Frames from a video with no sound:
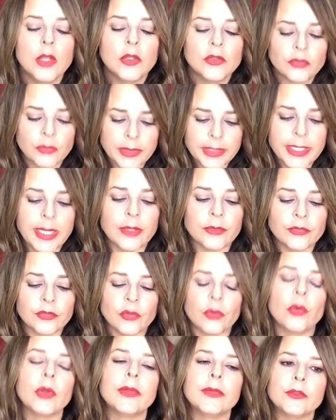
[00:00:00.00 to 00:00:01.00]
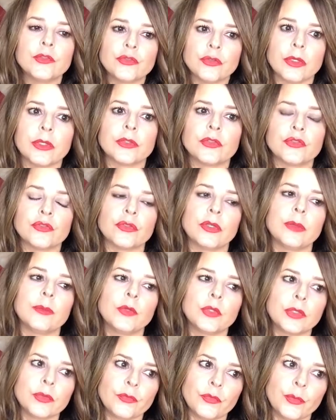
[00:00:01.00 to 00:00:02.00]
So anyhow, so in the drugstore, I'm
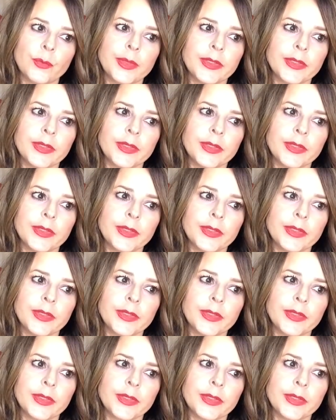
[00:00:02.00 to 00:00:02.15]
looking for